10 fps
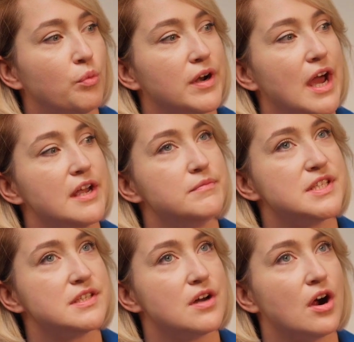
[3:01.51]
when I'm
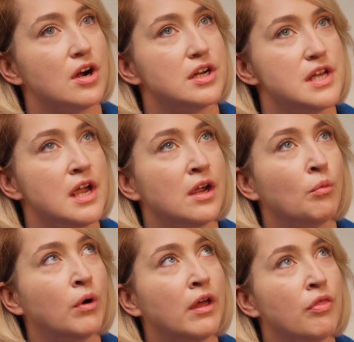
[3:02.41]
starting
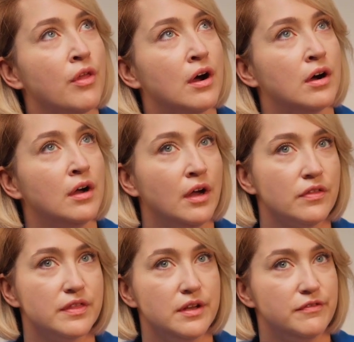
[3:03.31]
with
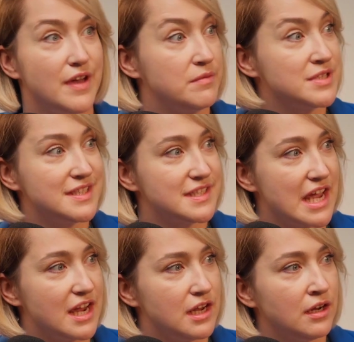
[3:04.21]
the famous
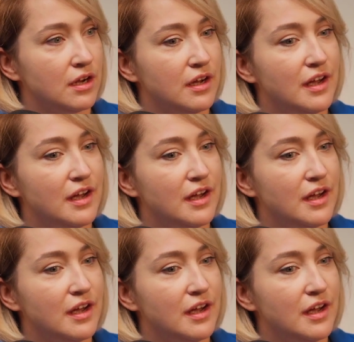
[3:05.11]
saying,